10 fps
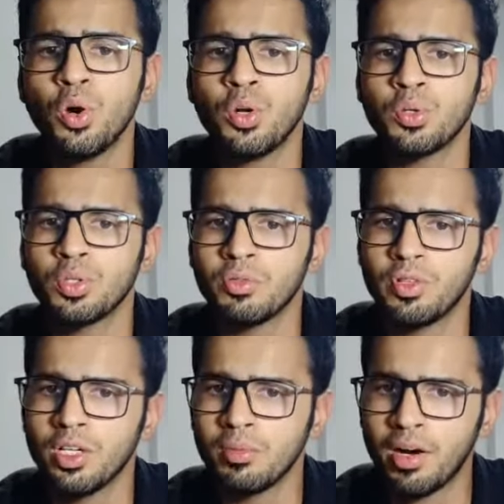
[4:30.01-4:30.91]
onto the
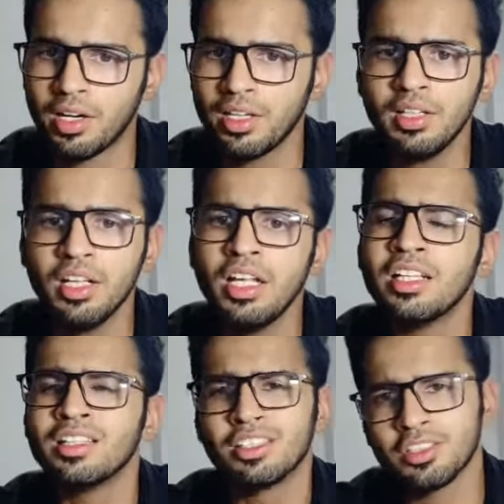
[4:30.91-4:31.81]
world market,
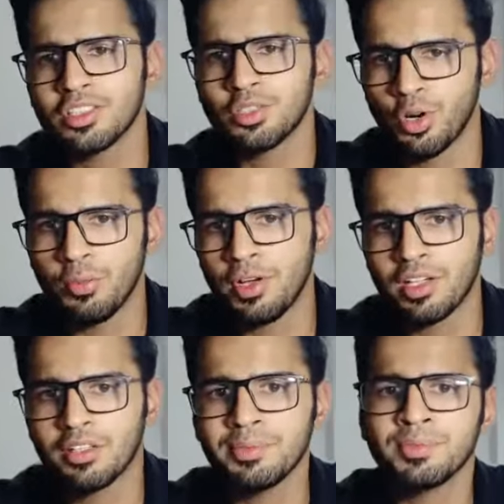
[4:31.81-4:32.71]
this is a
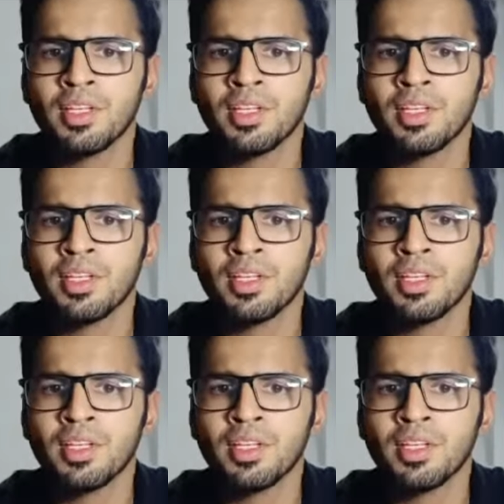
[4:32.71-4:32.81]
drawback.